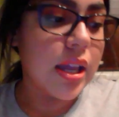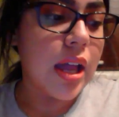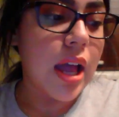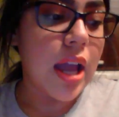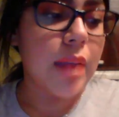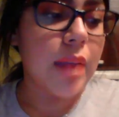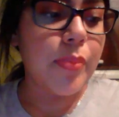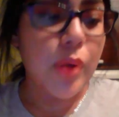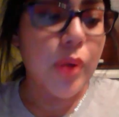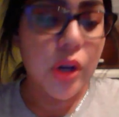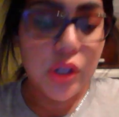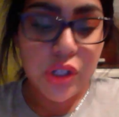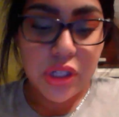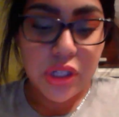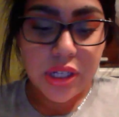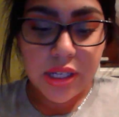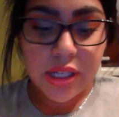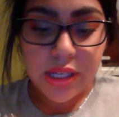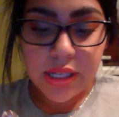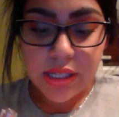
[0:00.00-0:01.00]
I
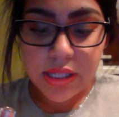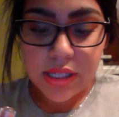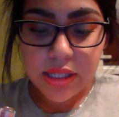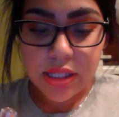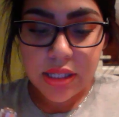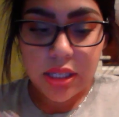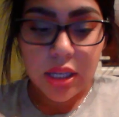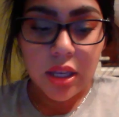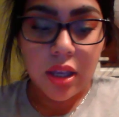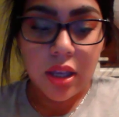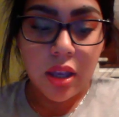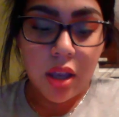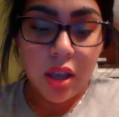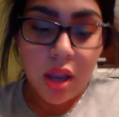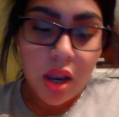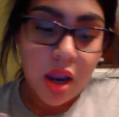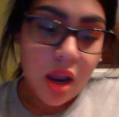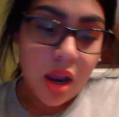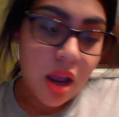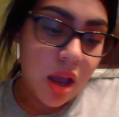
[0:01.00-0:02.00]
purchased
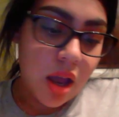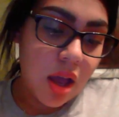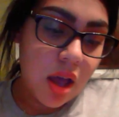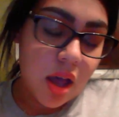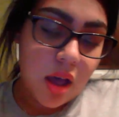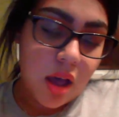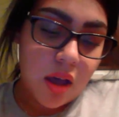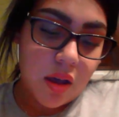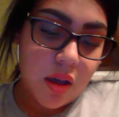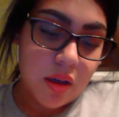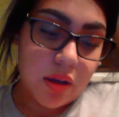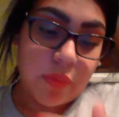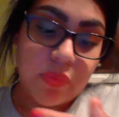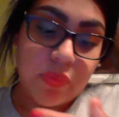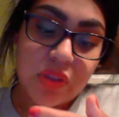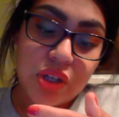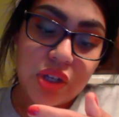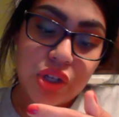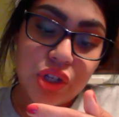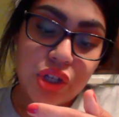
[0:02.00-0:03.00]

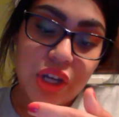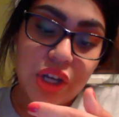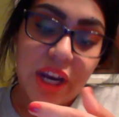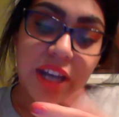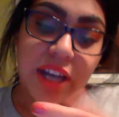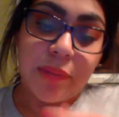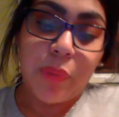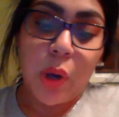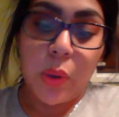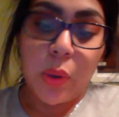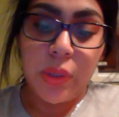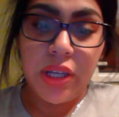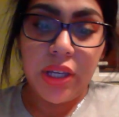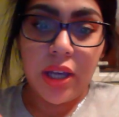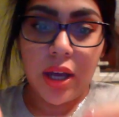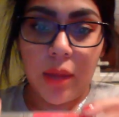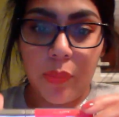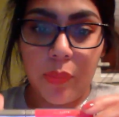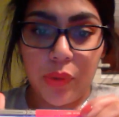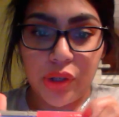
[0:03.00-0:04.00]
the shade Pony
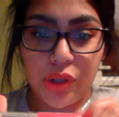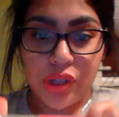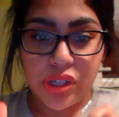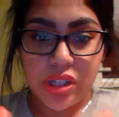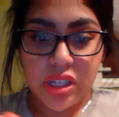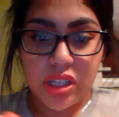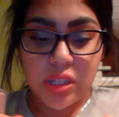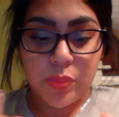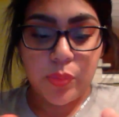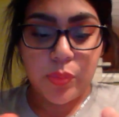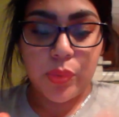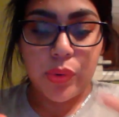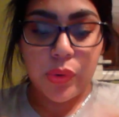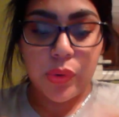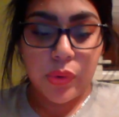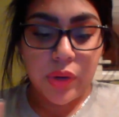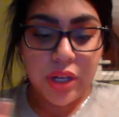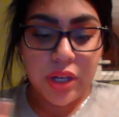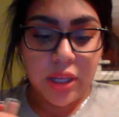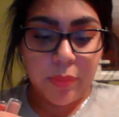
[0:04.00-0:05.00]
Up, which is this
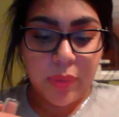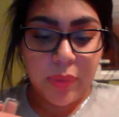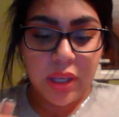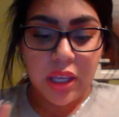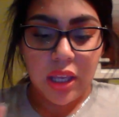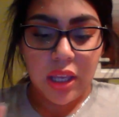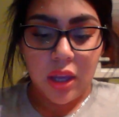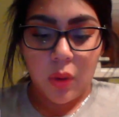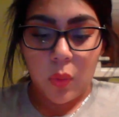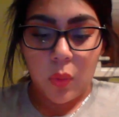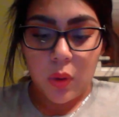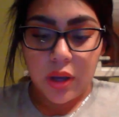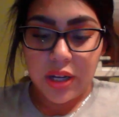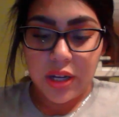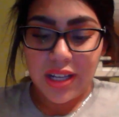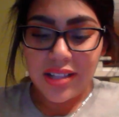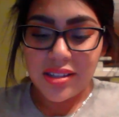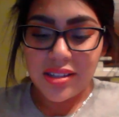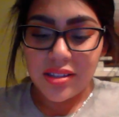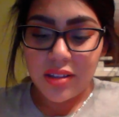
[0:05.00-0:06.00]
pretty pink one.
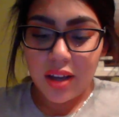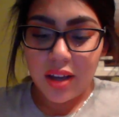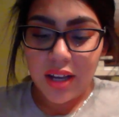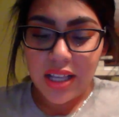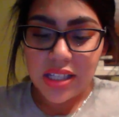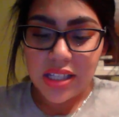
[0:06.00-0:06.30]
It's not as